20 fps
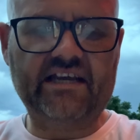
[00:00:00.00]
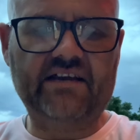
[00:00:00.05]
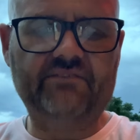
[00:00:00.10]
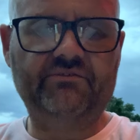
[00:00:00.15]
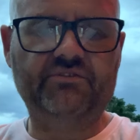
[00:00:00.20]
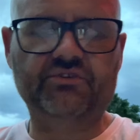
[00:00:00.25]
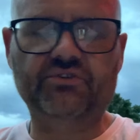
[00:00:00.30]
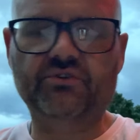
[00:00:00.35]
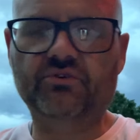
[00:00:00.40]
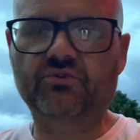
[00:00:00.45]

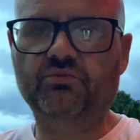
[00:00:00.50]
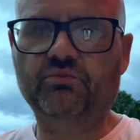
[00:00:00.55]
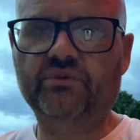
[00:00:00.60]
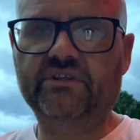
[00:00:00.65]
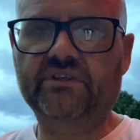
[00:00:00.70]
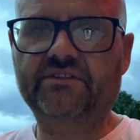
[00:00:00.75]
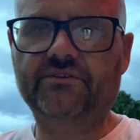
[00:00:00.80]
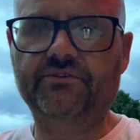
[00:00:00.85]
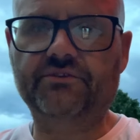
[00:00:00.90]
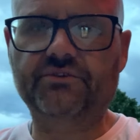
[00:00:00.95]
afternoon
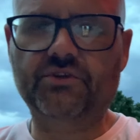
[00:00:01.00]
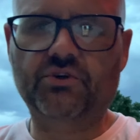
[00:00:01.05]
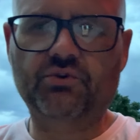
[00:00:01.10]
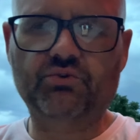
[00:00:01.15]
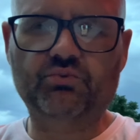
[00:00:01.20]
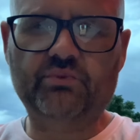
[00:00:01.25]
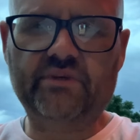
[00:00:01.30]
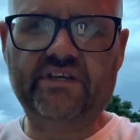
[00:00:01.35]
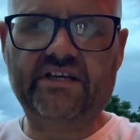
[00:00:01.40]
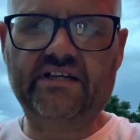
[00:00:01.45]
with her, you know,
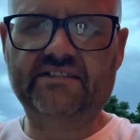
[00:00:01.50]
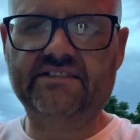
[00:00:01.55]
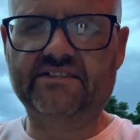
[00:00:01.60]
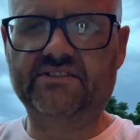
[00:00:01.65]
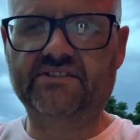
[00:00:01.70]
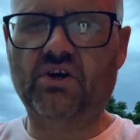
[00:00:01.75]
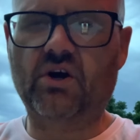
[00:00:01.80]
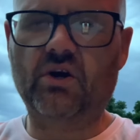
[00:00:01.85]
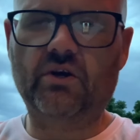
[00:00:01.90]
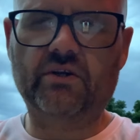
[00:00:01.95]
and we got to
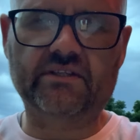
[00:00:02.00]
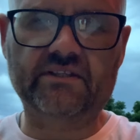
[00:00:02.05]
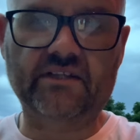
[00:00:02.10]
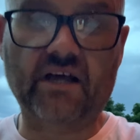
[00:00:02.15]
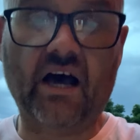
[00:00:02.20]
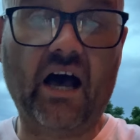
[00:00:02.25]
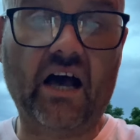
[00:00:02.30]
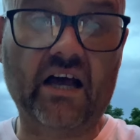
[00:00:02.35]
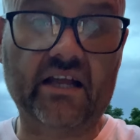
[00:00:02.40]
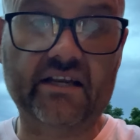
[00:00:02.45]
talking a
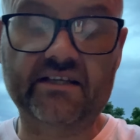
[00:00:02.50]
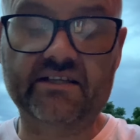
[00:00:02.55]
lot.